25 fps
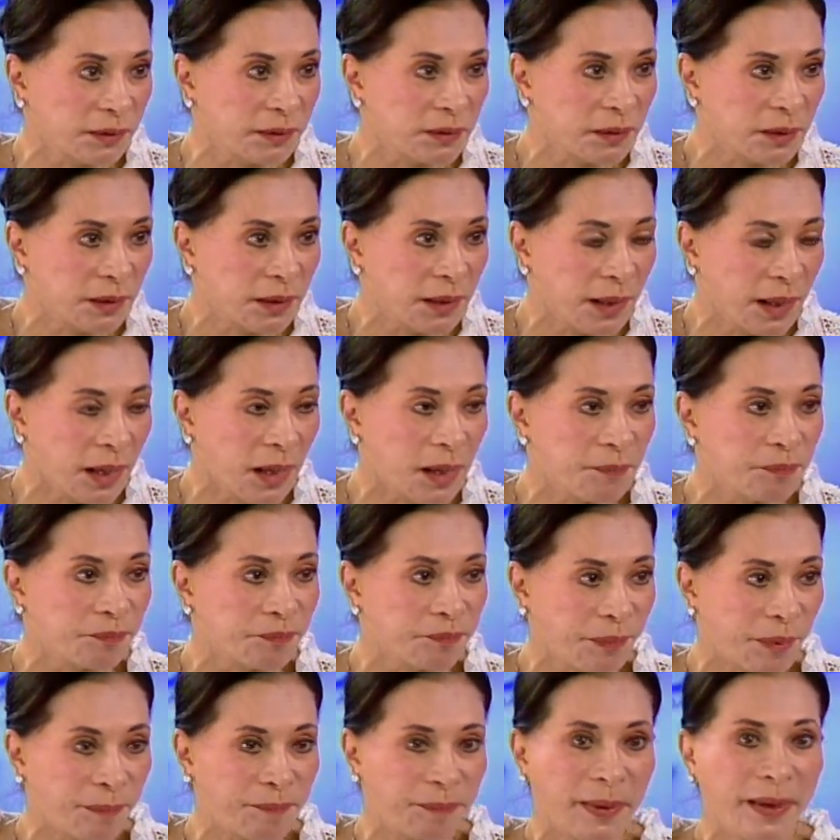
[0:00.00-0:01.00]
yes. um,
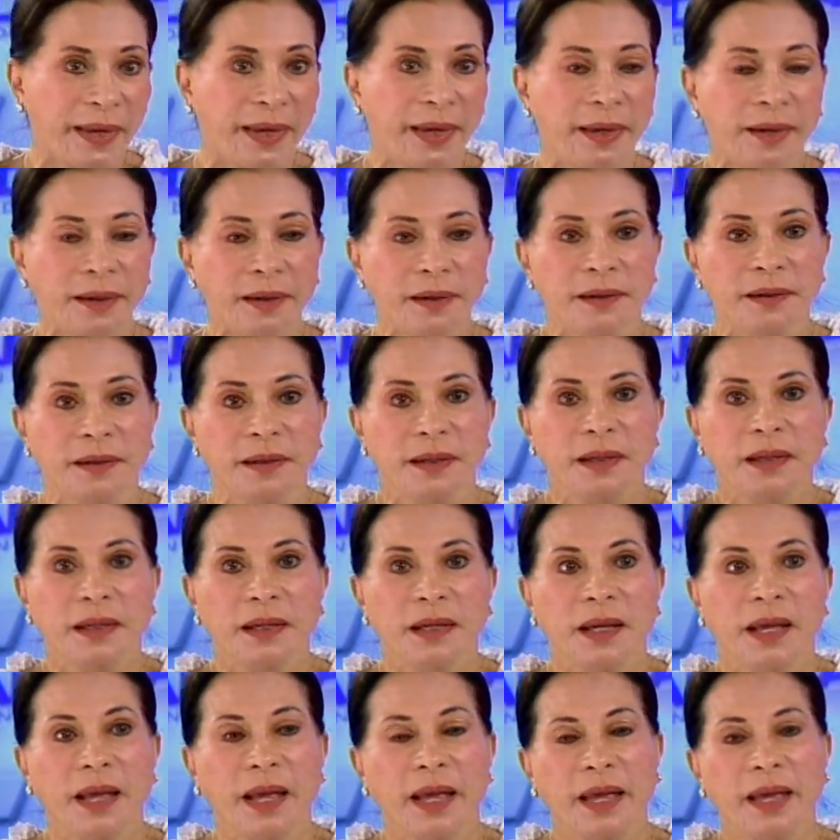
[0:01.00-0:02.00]
Piping.
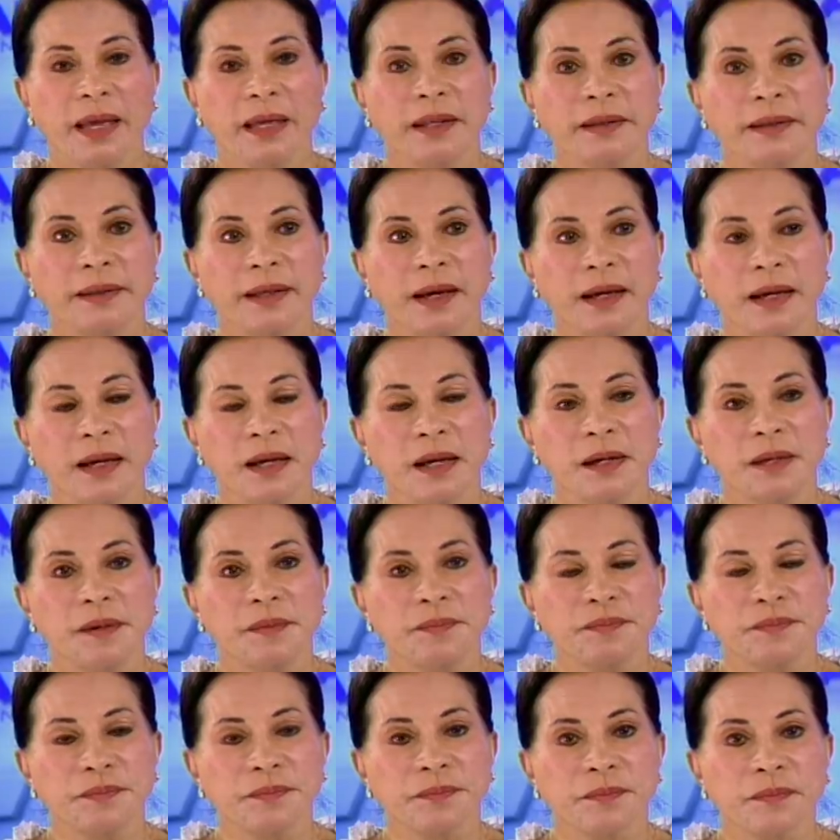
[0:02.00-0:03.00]
And,
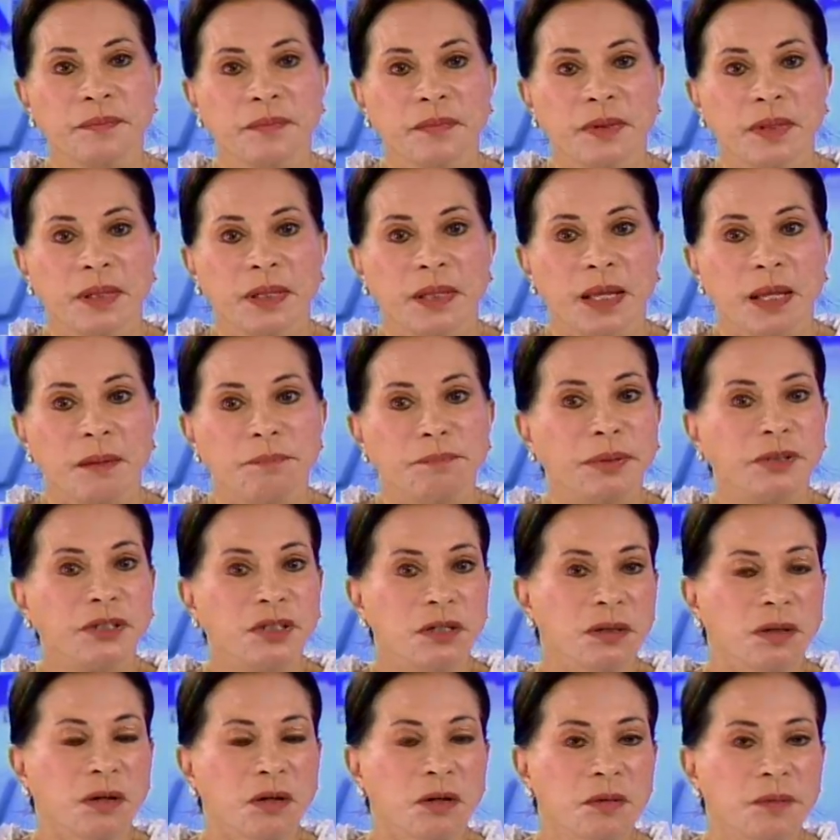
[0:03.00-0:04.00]
um, but
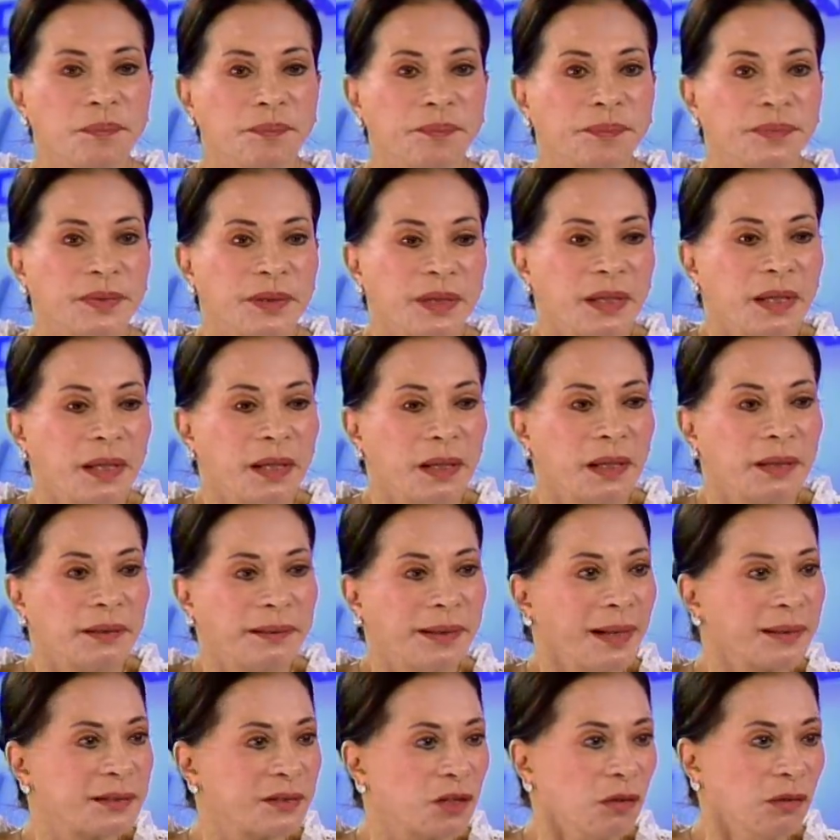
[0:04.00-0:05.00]
you know,
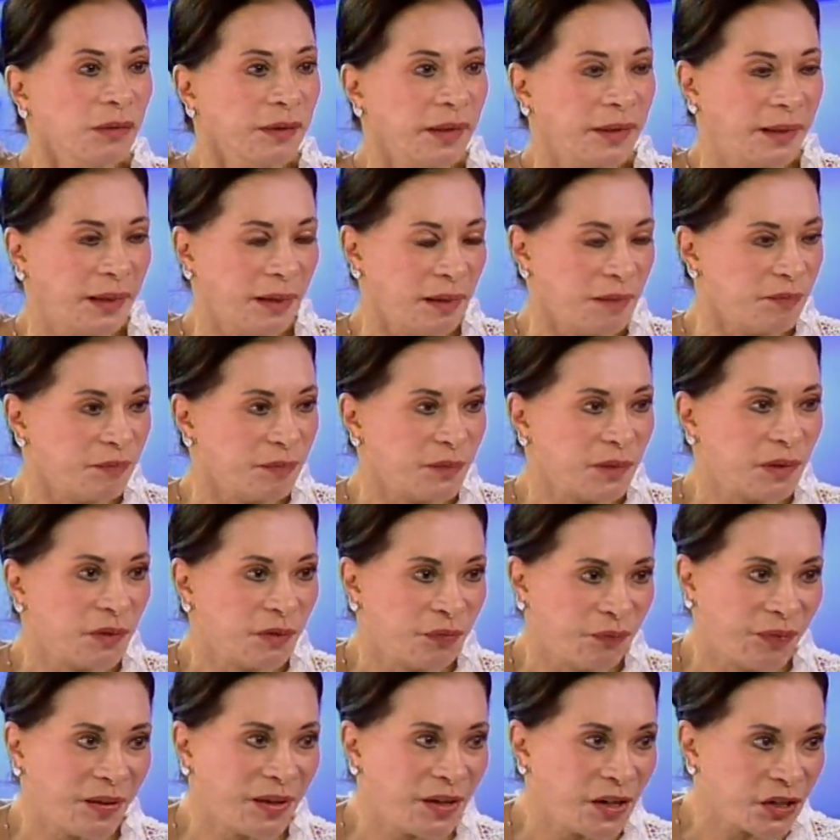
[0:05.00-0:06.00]
that's already
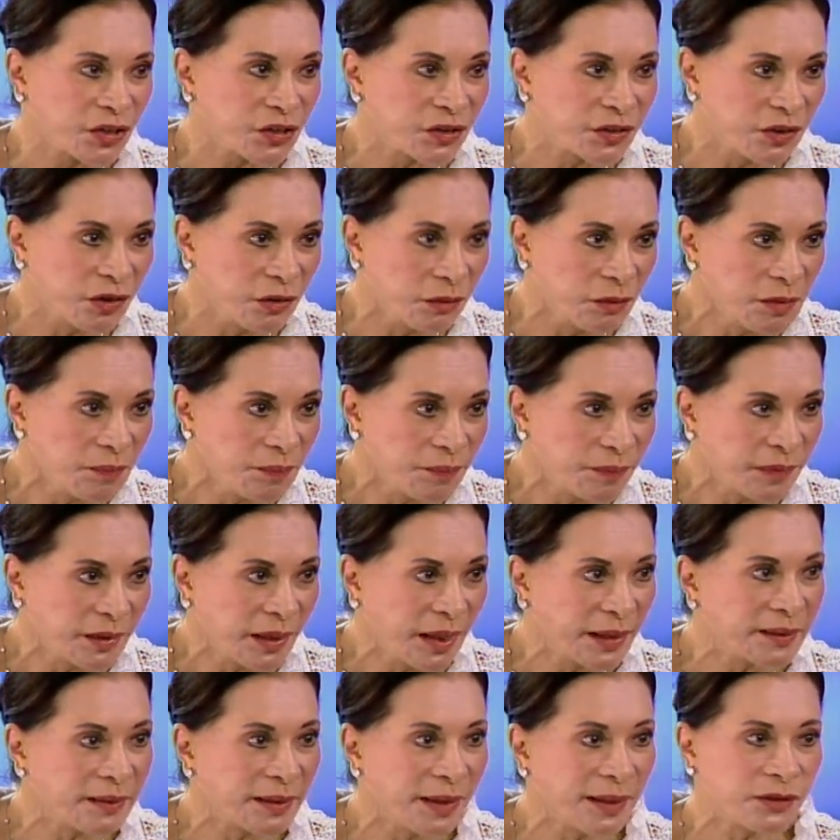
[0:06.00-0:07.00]
finished, no?
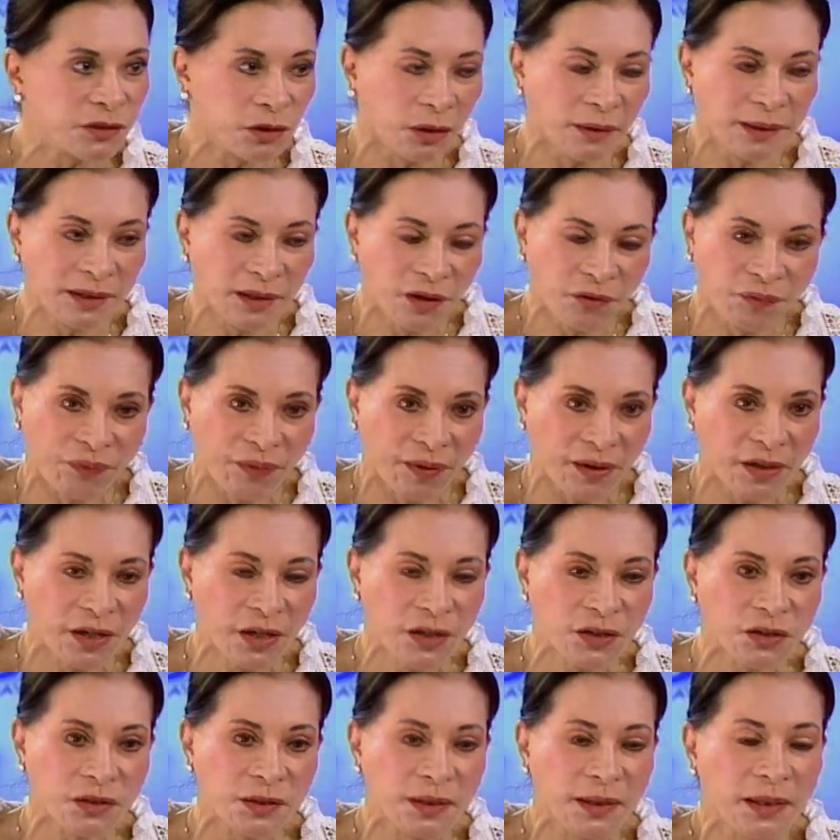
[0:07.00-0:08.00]
Okay. It, it's already
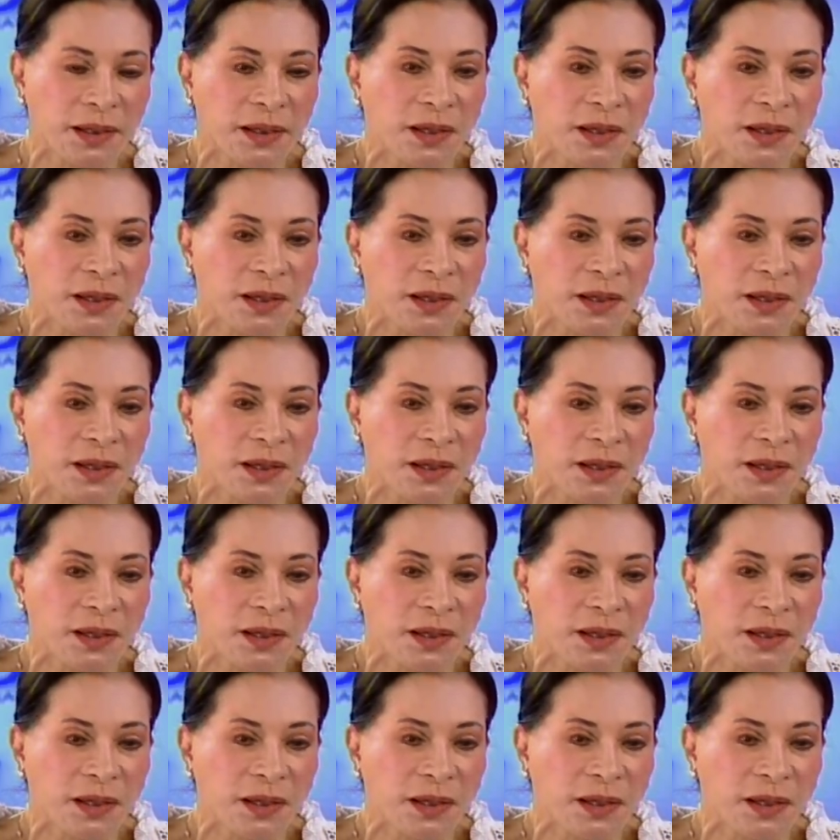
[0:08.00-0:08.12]
finished.